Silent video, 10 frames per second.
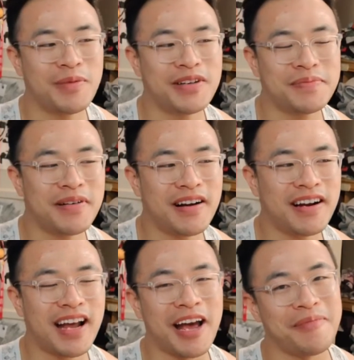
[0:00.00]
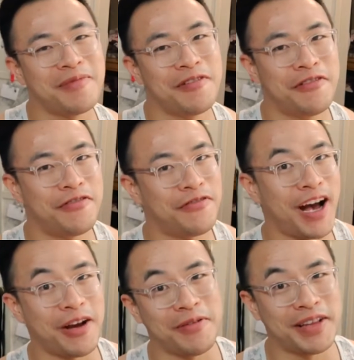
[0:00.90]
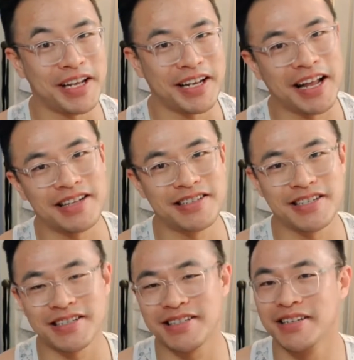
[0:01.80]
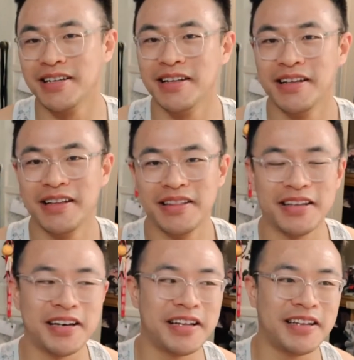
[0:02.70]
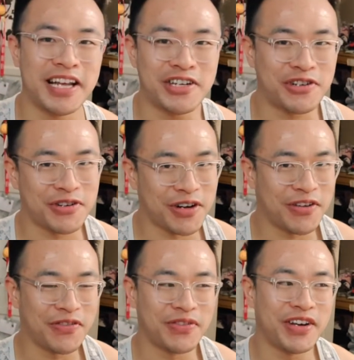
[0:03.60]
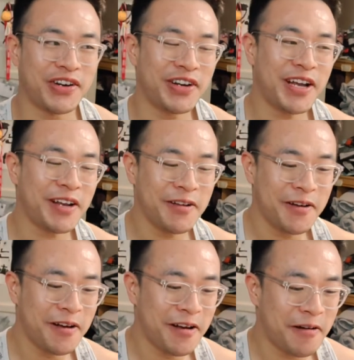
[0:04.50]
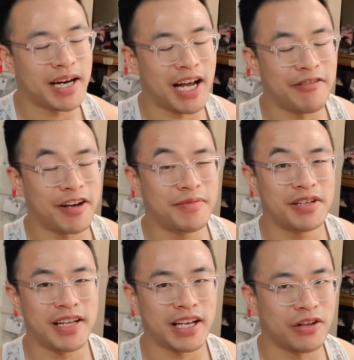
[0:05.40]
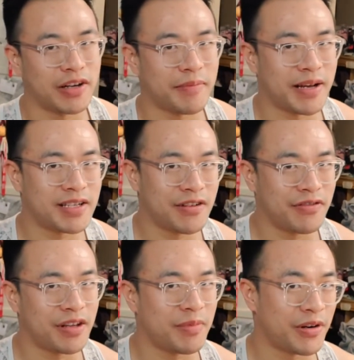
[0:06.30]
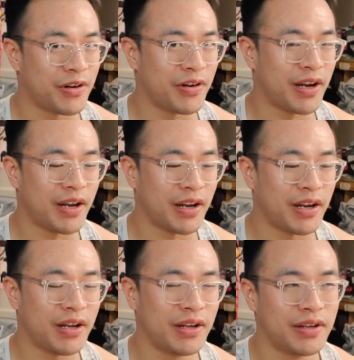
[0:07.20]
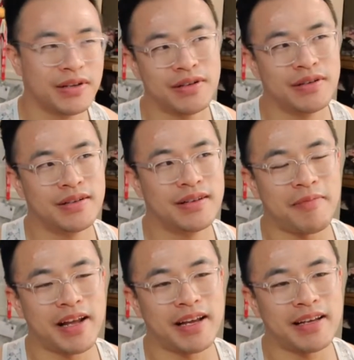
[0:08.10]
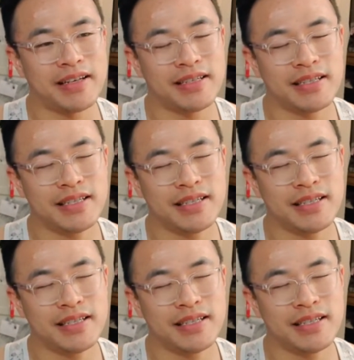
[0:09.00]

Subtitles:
For the most part, I'm fine with it. That's just the nature of the internet, but I've come to like look at myself in the mirror and I'm like,